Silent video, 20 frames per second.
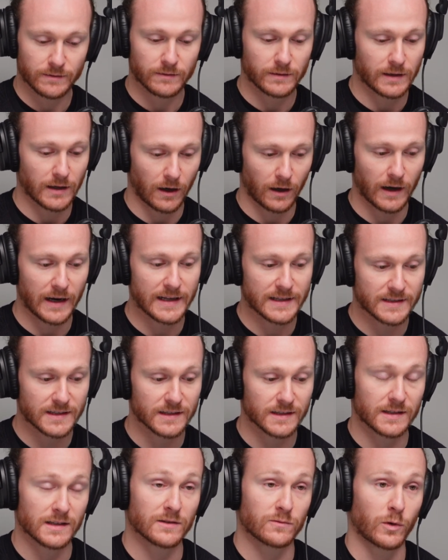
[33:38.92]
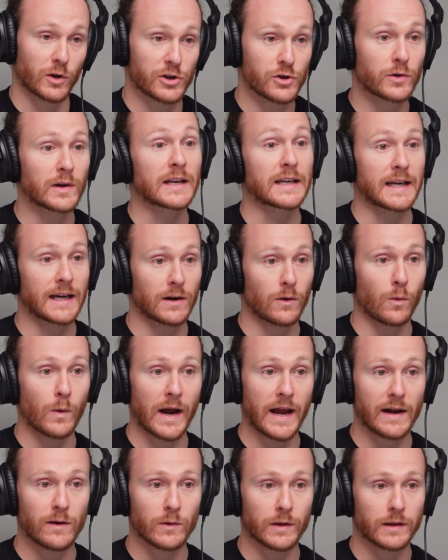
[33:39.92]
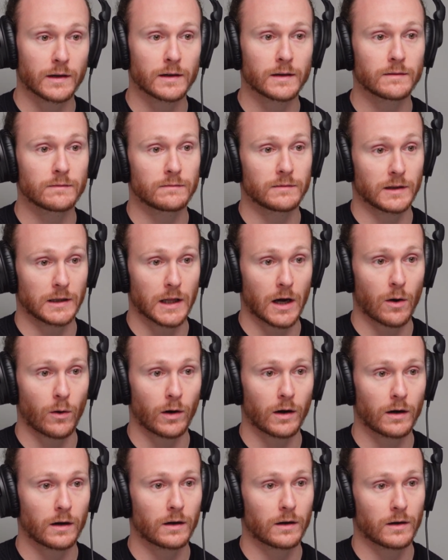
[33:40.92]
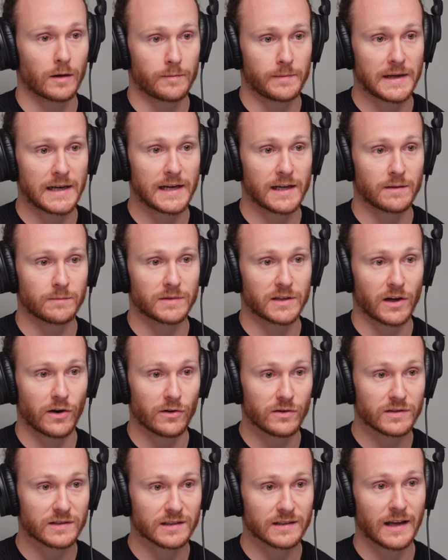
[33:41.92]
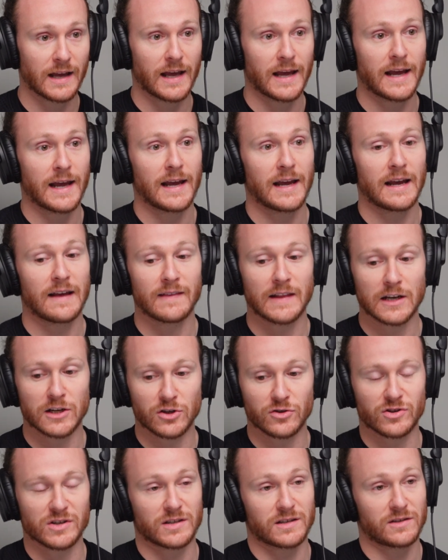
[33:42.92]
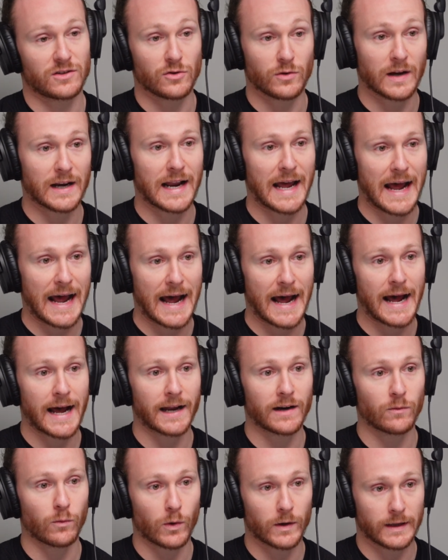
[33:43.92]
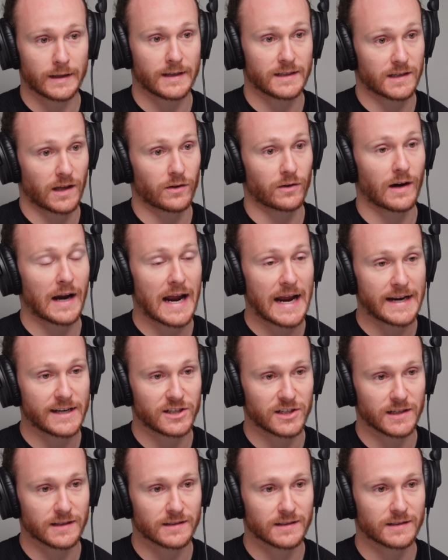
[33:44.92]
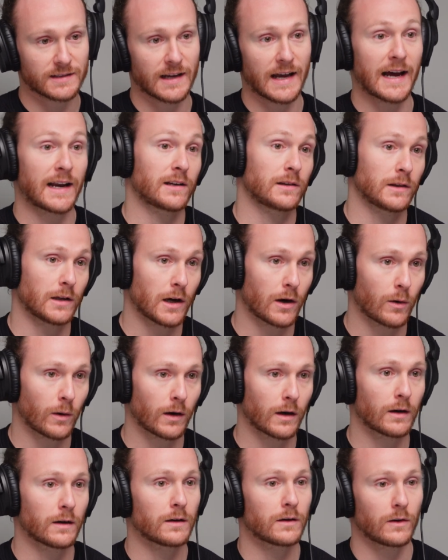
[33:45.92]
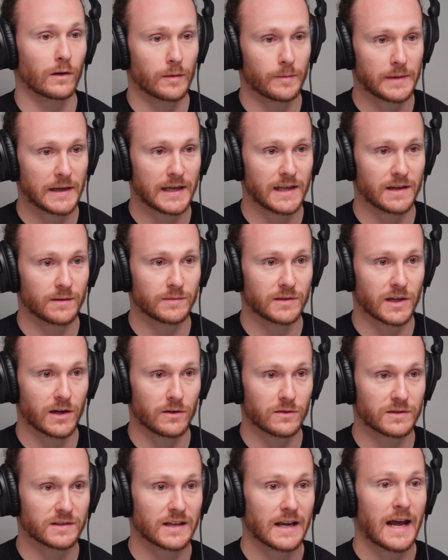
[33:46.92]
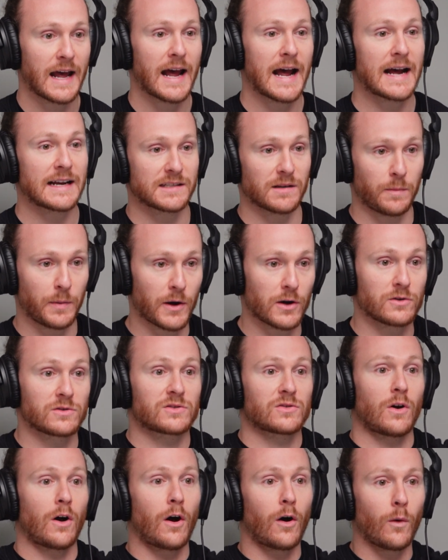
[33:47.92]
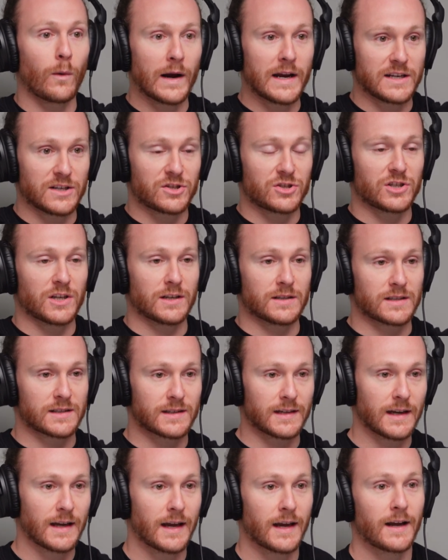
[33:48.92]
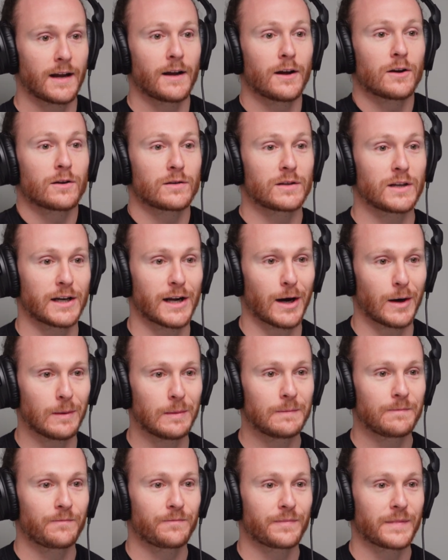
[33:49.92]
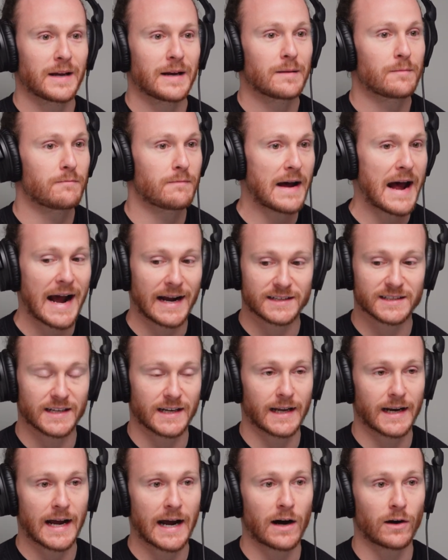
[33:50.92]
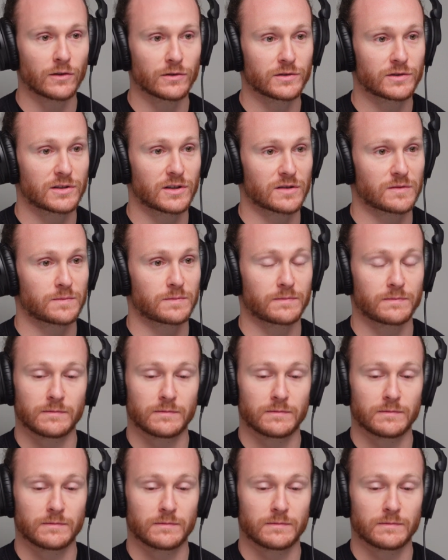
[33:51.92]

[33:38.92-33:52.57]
instances where you can get away with a lower or a medium dose, and then you can add one of these other agents at a lower or a medium dose, as opposed to always just maxing it out just